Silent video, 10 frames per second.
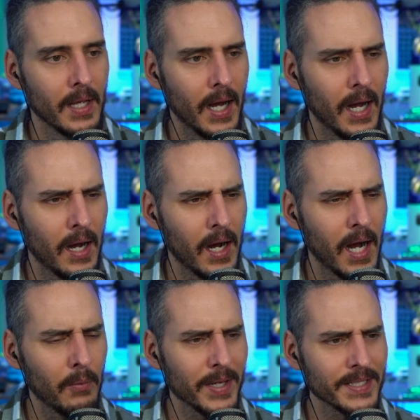Uh,
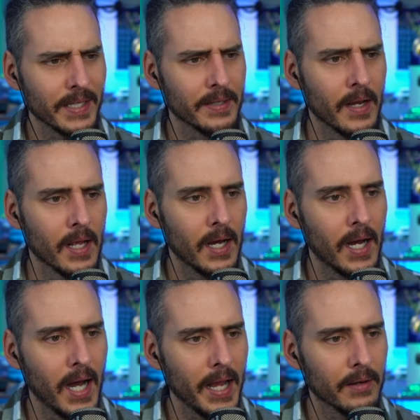hi, Weston.
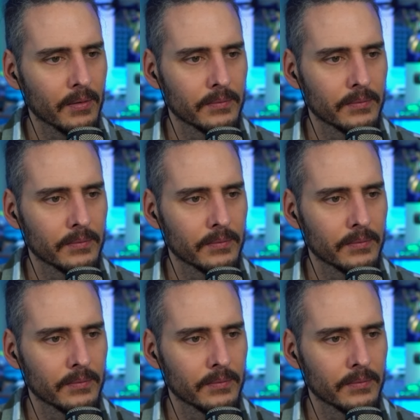Uh, hi.